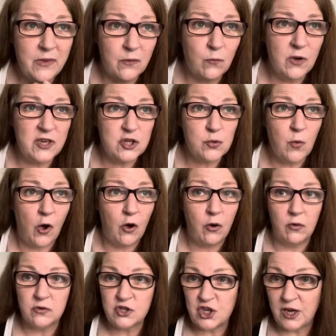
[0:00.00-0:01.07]
which
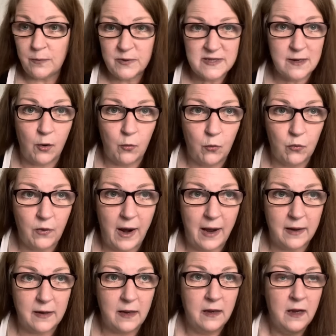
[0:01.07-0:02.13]
were cheap as all,
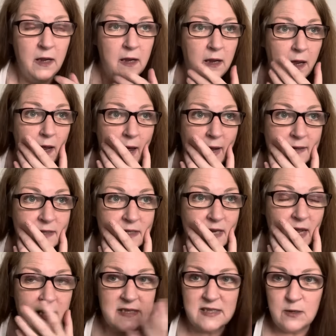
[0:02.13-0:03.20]
right? And
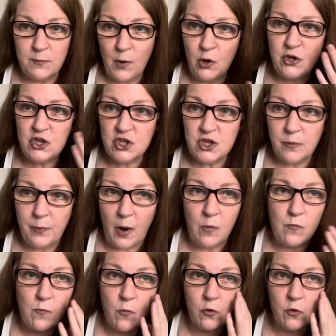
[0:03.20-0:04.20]
it's the Moisture Bomb